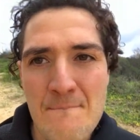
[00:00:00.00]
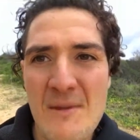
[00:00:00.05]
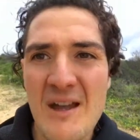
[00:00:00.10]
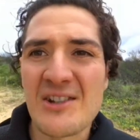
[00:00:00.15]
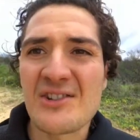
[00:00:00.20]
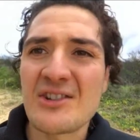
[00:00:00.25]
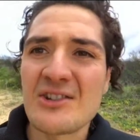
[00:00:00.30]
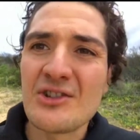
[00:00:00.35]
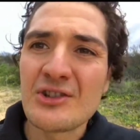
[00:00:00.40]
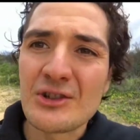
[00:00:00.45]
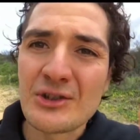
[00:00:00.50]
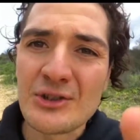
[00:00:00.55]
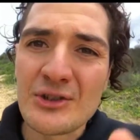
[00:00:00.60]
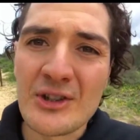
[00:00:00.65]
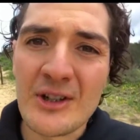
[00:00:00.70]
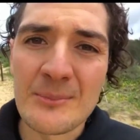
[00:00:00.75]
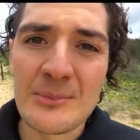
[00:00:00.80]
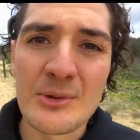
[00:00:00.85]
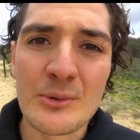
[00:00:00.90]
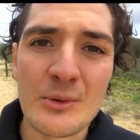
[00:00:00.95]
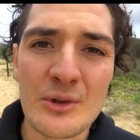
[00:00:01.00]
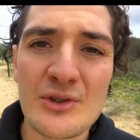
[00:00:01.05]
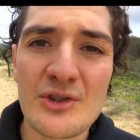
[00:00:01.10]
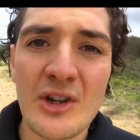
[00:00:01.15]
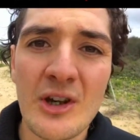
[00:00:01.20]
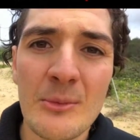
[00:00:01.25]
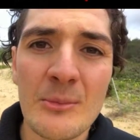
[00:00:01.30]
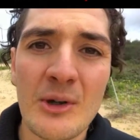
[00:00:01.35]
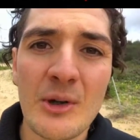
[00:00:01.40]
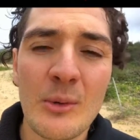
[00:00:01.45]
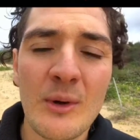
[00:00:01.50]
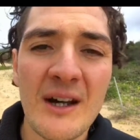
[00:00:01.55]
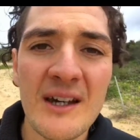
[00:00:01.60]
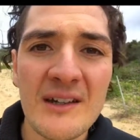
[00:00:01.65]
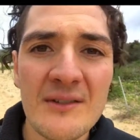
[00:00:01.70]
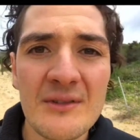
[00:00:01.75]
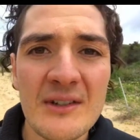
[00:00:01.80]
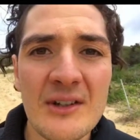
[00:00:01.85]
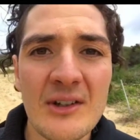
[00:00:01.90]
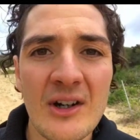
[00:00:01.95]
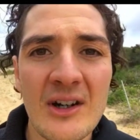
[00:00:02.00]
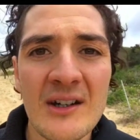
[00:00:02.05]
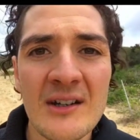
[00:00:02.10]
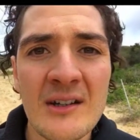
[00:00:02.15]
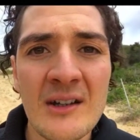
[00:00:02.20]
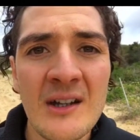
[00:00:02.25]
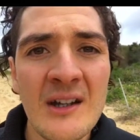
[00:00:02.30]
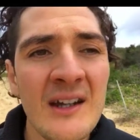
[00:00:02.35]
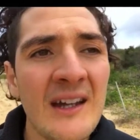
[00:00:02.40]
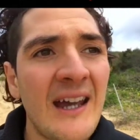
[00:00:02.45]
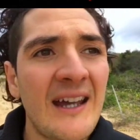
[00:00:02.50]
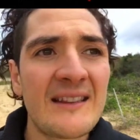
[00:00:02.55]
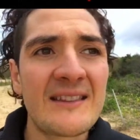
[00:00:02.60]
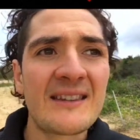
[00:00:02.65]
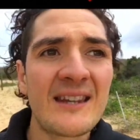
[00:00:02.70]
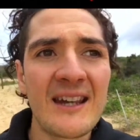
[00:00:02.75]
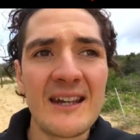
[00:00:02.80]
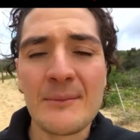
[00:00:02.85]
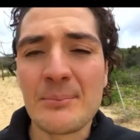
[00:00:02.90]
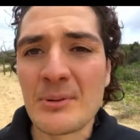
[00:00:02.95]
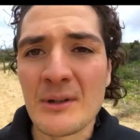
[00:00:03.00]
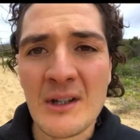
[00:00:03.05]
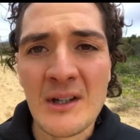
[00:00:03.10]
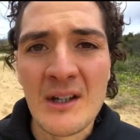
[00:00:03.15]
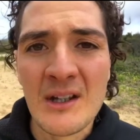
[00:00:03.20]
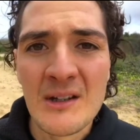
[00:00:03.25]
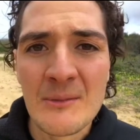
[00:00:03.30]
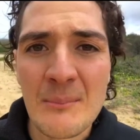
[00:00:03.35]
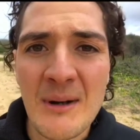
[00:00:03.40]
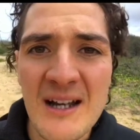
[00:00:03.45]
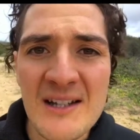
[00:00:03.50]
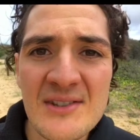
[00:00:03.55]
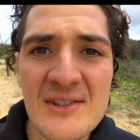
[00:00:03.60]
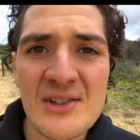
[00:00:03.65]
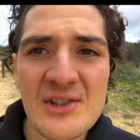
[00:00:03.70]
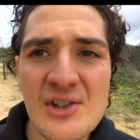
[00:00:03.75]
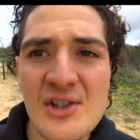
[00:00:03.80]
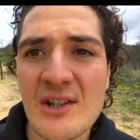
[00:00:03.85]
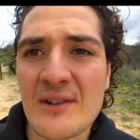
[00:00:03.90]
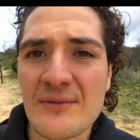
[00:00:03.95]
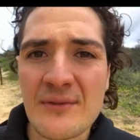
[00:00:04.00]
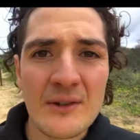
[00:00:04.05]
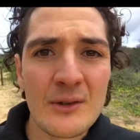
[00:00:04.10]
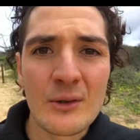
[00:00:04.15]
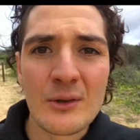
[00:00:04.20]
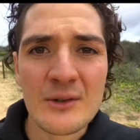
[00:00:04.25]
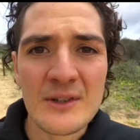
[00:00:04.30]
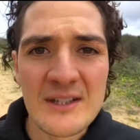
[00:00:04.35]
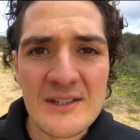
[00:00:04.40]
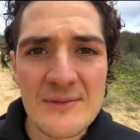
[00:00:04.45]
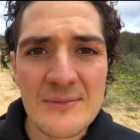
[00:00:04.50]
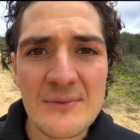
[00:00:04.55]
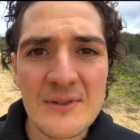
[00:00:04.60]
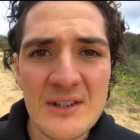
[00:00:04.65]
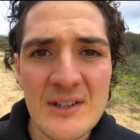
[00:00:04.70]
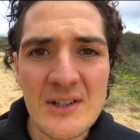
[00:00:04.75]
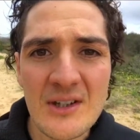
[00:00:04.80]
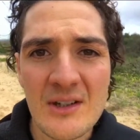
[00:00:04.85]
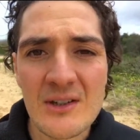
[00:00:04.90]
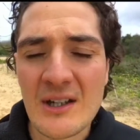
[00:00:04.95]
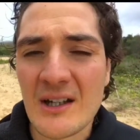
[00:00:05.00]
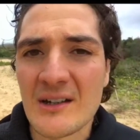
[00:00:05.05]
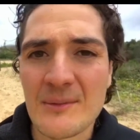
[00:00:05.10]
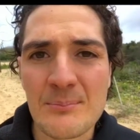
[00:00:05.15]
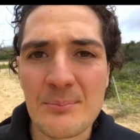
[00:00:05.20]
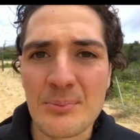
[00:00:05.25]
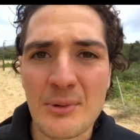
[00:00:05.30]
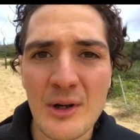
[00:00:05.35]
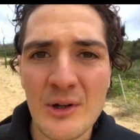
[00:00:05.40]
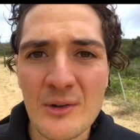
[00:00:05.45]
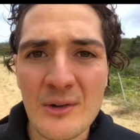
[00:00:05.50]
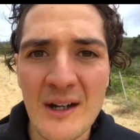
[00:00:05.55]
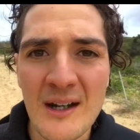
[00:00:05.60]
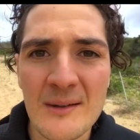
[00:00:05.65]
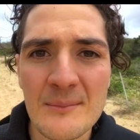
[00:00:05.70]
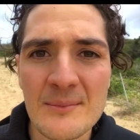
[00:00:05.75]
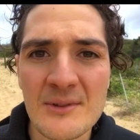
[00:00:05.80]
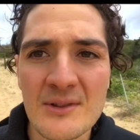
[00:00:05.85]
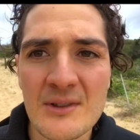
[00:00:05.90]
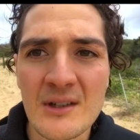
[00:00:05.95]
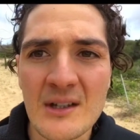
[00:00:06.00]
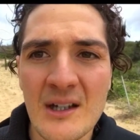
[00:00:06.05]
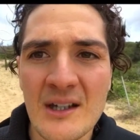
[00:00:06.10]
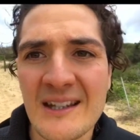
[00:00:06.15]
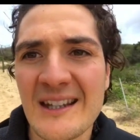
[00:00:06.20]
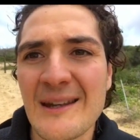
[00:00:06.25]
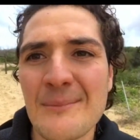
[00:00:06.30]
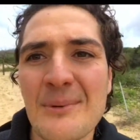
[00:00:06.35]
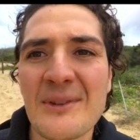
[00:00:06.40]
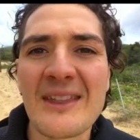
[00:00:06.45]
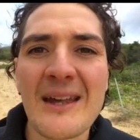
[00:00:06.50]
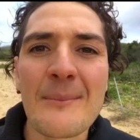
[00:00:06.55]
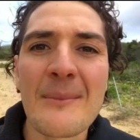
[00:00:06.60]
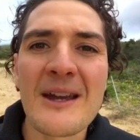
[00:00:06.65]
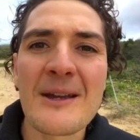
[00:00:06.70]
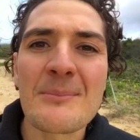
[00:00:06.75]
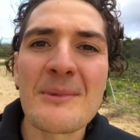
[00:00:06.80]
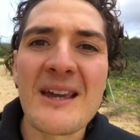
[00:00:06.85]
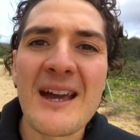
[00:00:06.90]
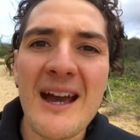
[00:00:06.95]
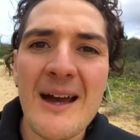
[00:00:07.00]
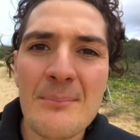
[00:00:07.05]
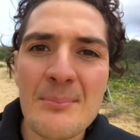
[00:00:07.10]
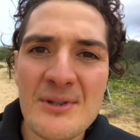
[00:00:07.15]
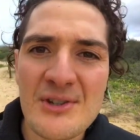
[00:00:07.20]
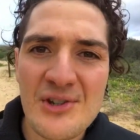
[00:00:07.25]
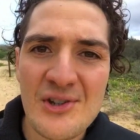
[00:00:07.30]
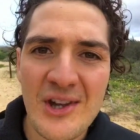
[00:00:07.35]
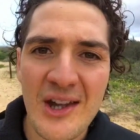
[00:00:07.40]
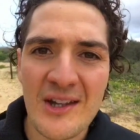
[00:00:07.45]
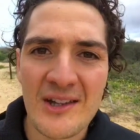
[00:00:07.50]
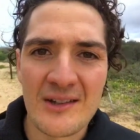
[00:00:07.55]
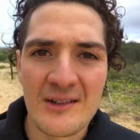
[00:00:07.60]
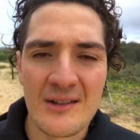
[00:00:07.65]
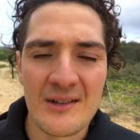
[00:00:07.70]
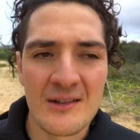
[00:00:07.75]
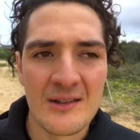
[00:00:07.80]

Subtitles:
I said, you got time to watch Home and Away every night and tape MasterChef and all these video programs? Yeah, but they make me happy, Shane.